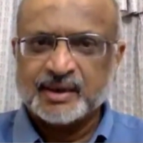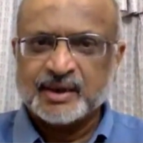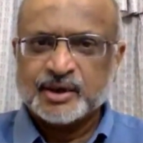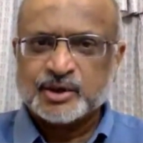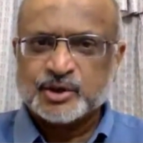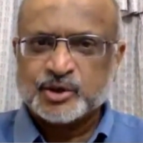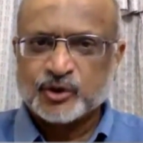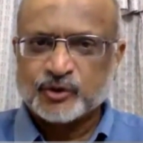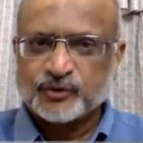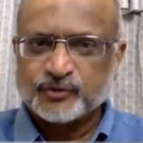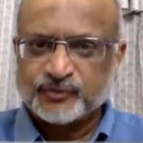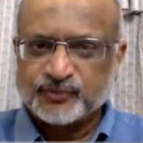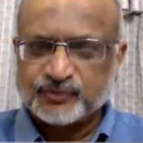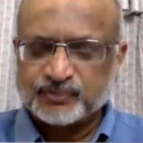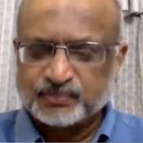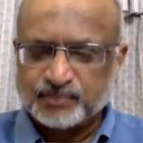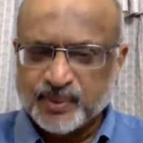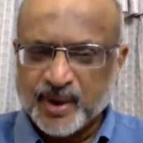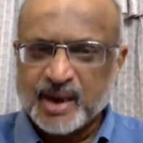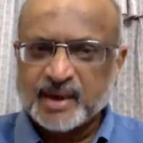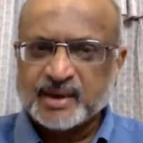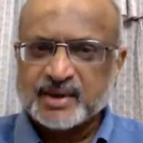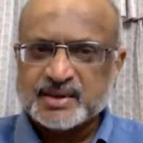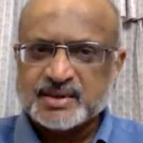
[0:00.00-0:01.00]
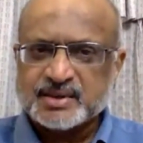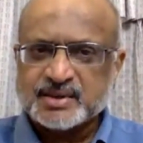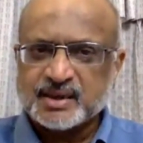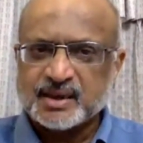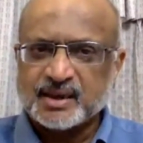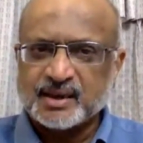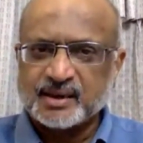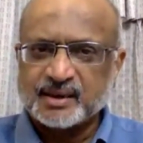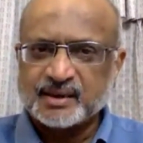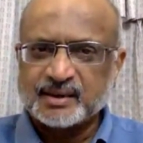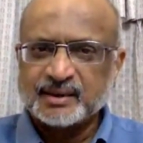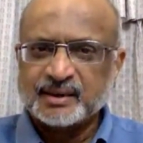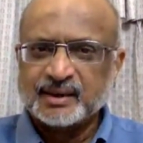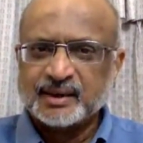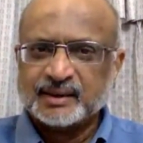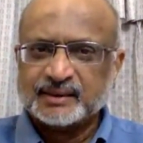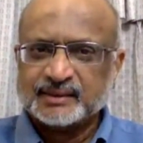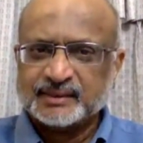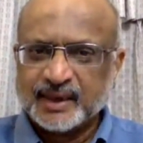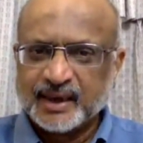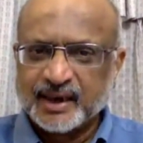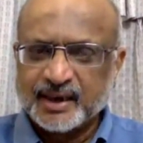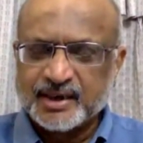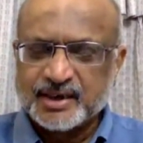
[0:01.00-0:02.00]
So Pakistan,
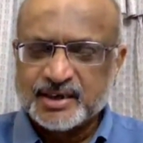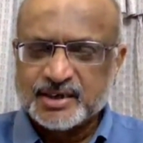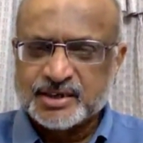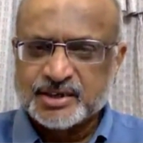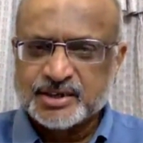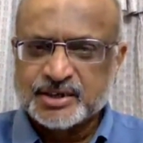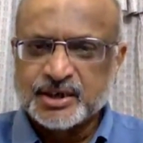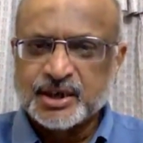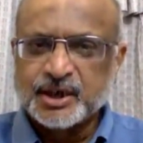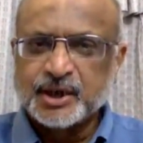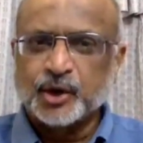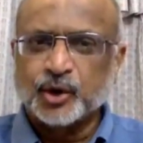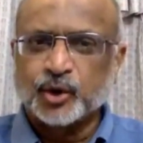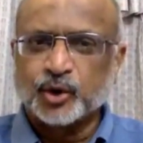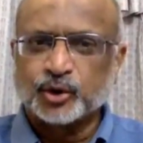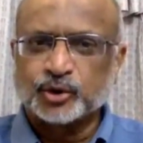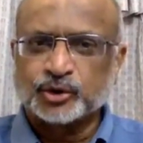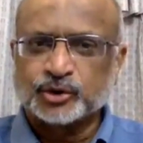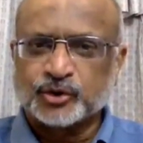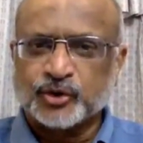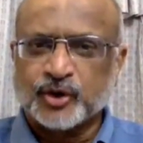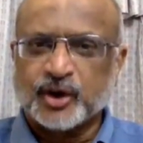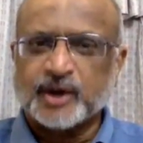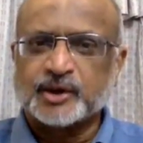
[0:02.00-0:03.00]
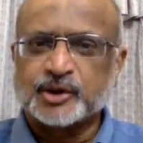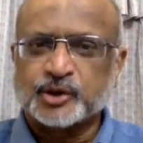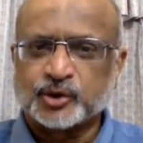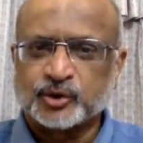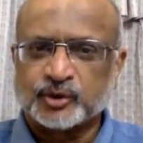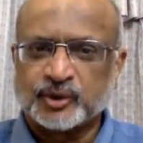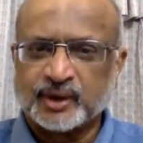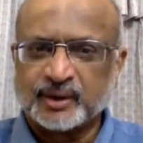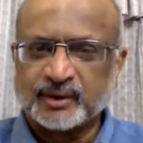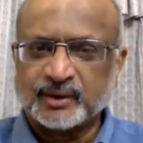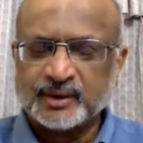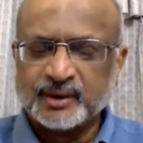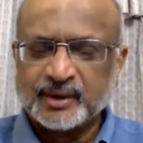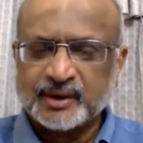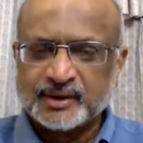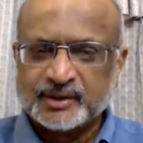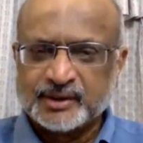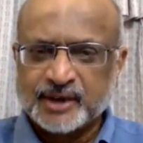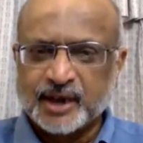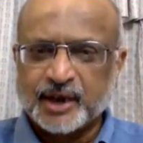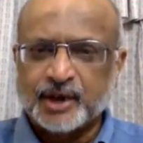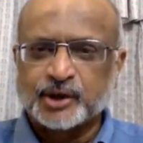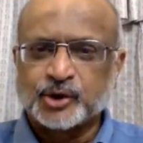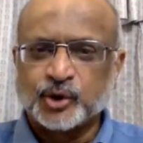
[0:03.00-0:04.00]
there is zero threat to the
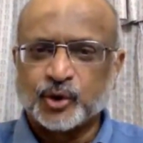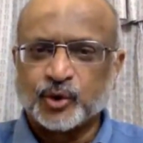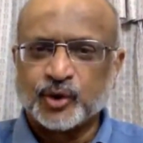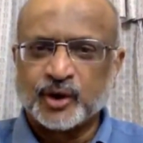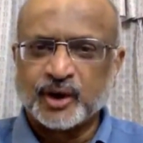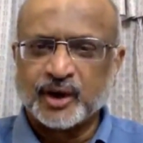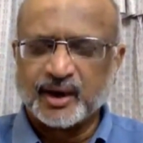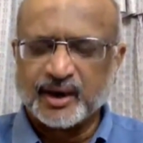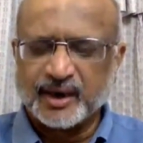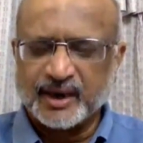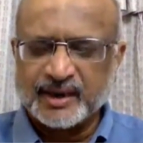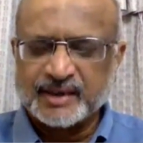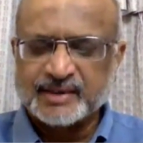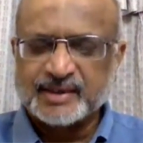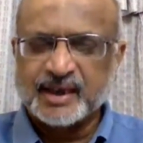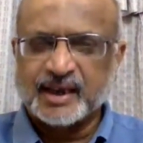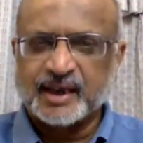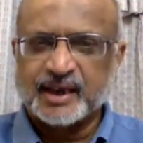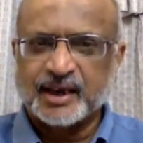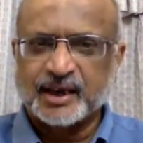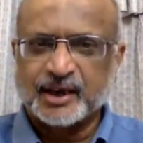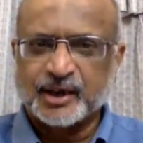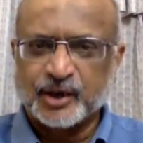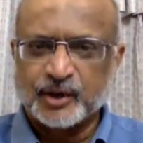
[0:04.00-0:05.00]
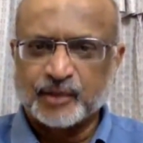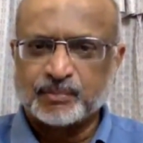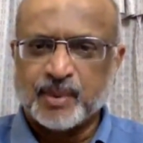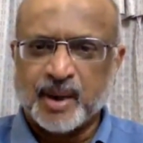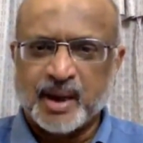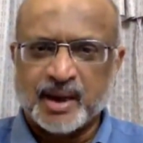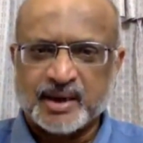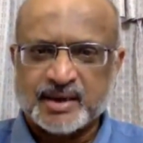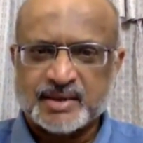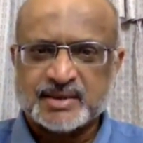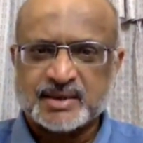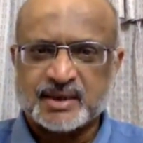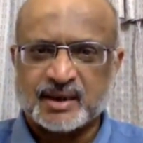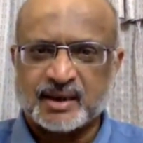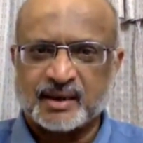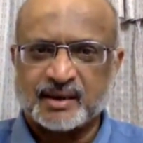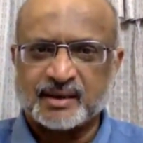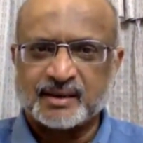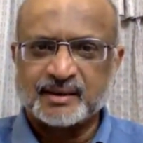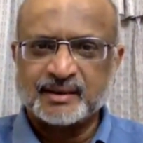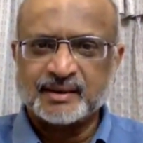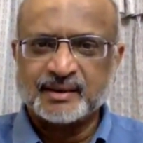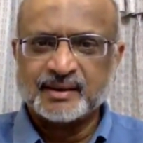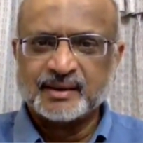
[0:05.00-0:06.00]
territorial integrity of Pakistan
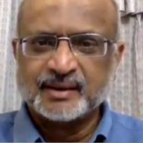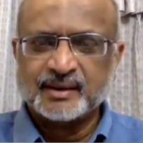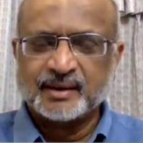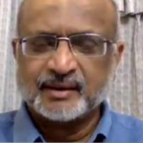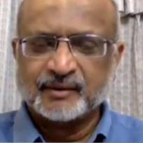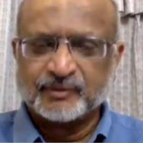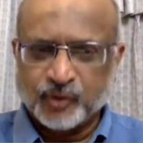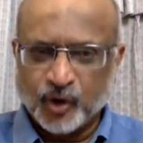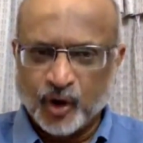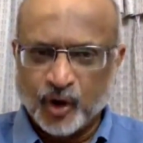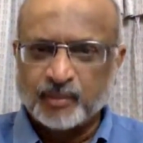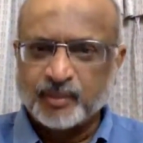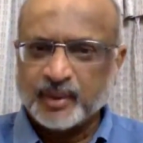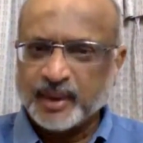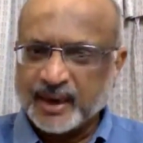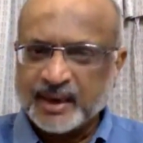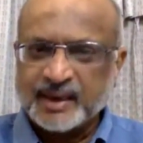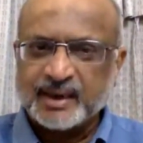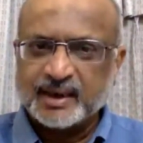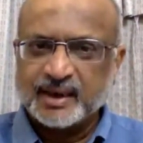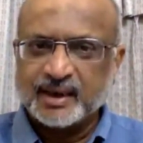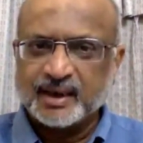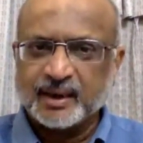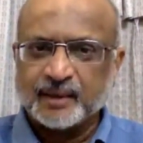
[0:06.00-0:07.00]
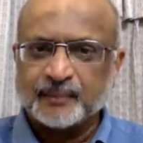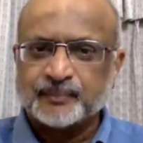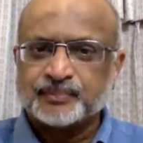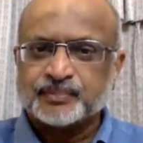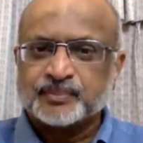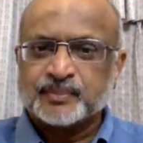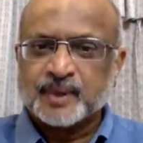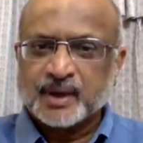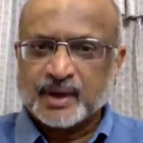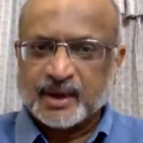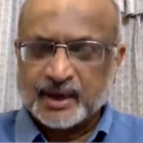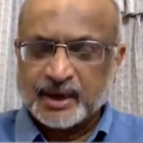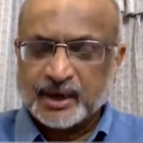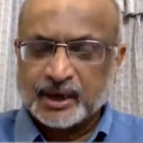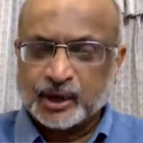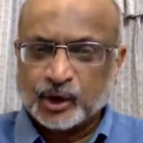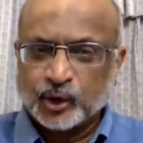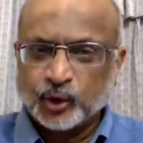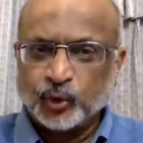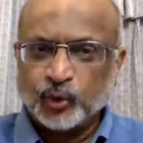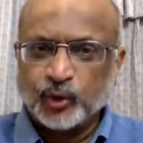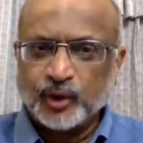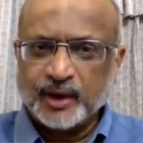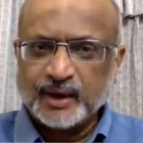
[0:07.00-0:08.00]
from India,
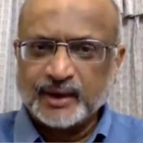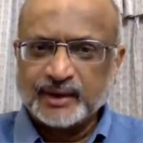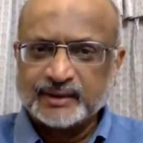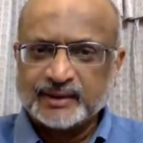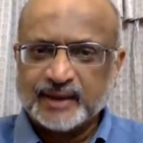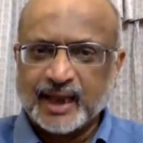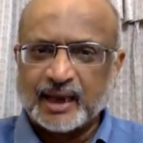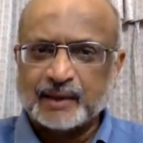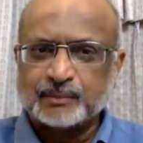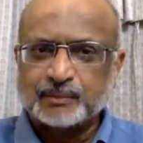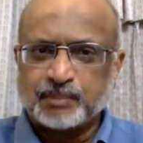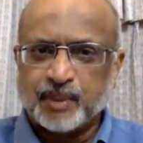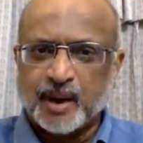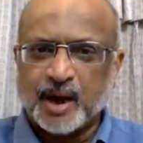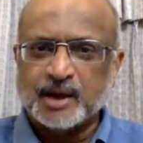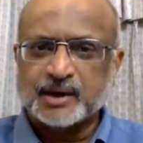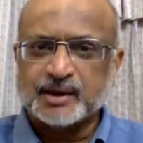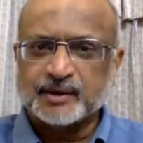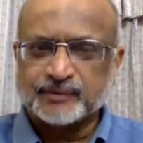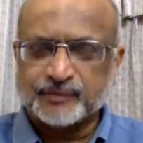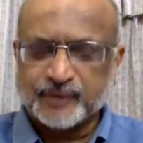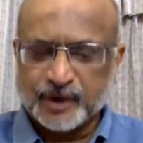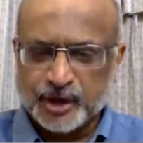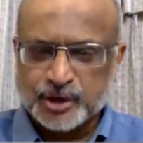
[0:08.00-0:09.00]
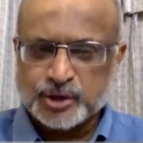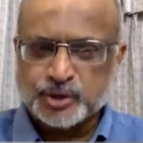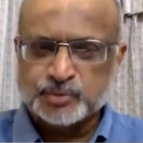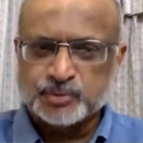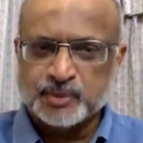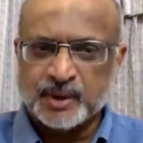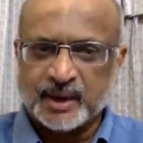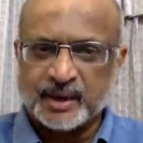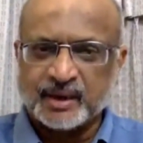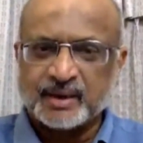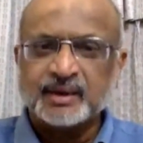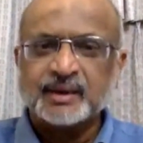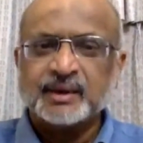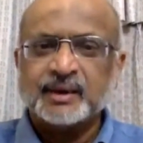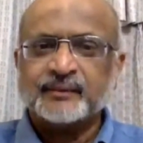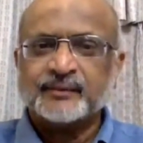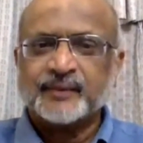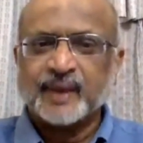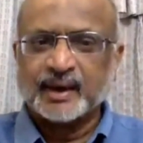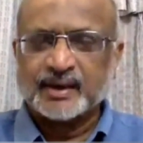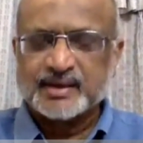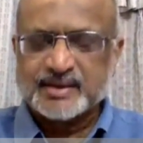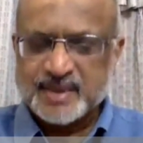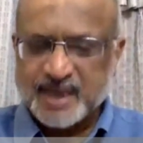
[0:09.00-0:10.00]
including that part of Kashmir
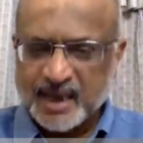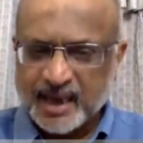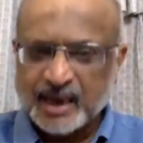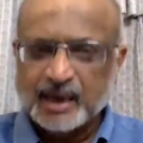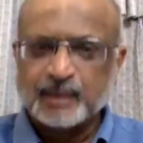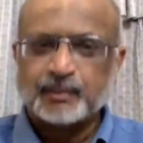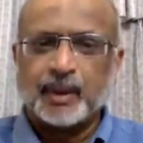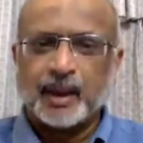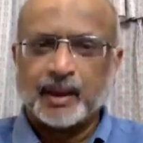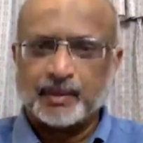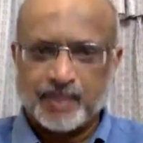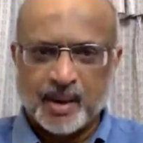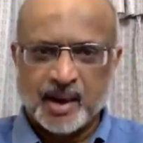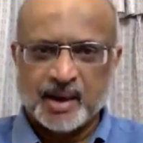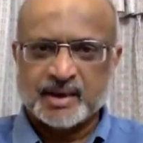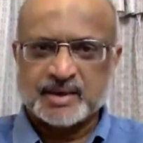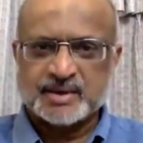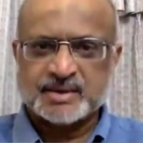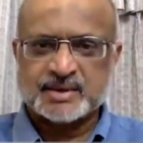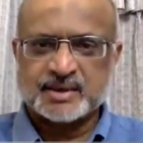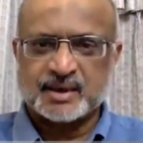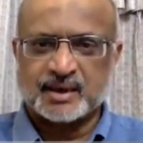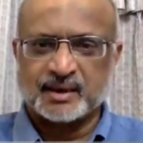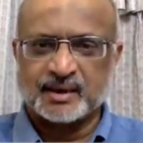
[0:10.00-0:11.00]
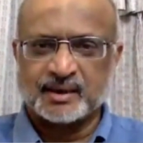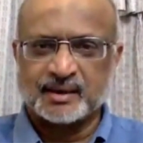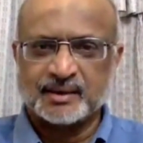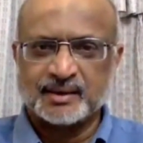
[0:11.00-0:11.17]
that is held by Pakistan.